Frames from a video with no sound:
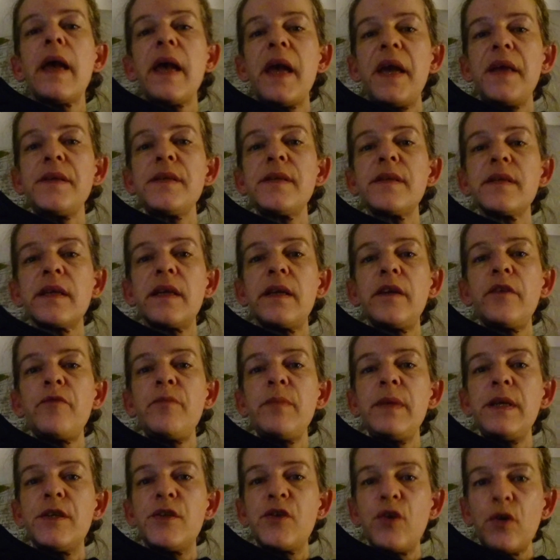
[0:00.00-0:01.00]
and give
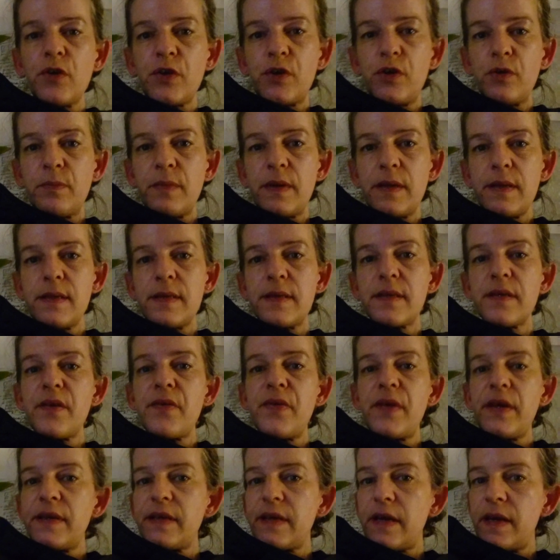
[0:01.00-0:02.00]
me documents
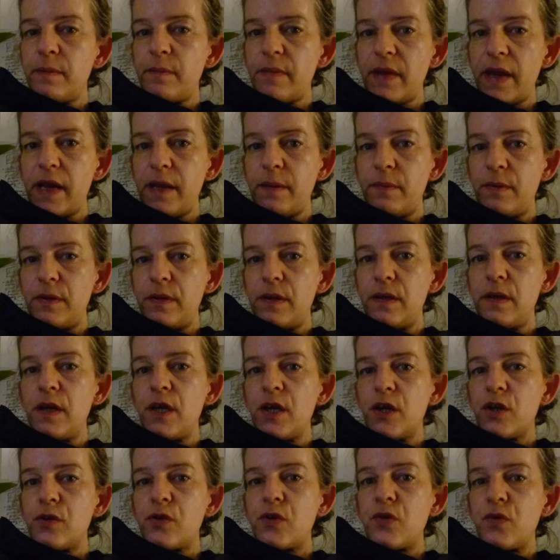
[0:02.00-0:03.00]
that I'm able
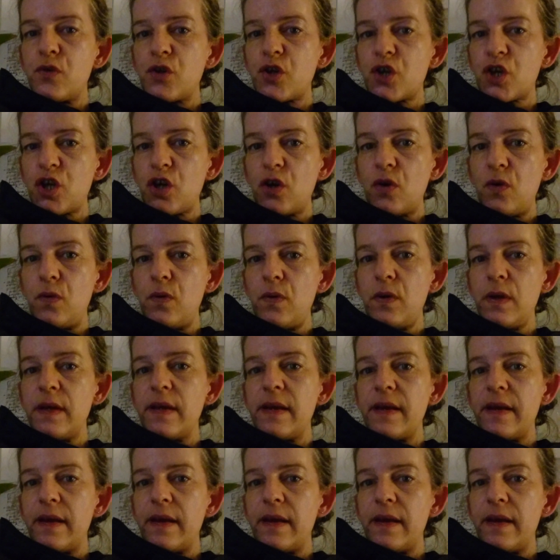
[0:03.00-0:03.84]
to show.